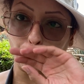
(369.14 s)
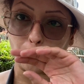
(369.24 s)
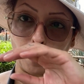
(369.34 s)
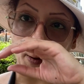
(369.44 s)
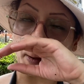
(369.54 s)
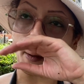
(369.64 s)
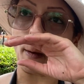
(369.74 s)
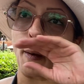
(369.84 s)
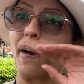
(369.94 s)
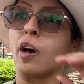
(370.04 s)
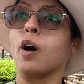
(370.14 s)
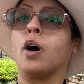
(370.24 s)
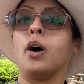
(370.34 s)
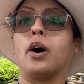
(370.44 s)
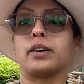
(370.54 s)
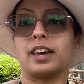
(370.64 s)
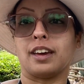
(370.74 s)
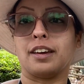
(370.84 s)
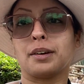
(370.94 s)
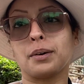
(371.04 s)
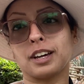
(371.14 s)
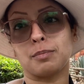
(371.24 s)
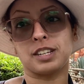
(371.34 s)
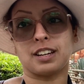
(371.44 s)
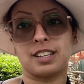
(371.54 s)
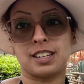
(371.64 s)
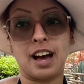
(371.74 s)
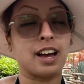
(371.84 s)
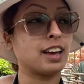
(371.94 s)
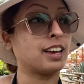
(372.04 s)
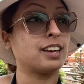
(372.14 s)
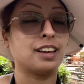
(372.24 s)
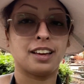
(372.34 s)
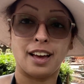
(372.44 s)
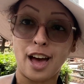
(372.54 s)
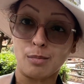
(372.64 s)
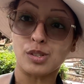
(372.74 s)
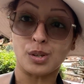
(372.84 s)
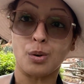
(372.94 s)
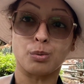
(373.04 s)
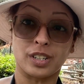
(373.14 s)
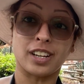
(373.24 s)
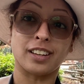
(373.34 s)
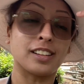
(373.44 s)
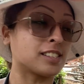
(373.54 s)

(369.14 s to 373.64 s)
is hot now, it's about to get significantly hotter. So